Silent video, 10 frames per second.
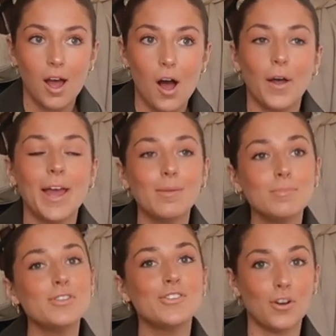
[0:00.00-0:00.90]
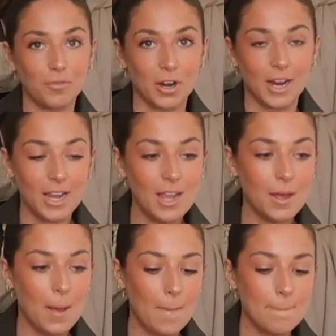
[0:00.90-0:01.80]
I am sorry.
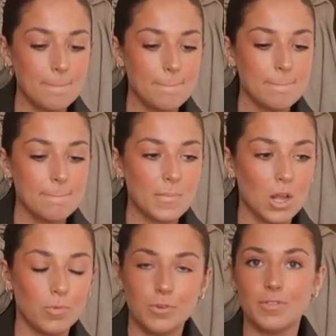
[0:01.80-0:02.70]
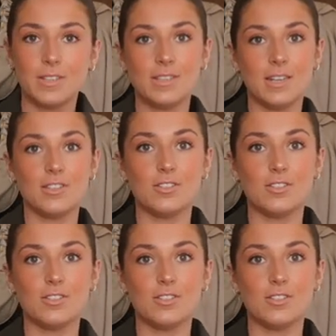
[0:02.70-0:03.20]
I wonder if it's still in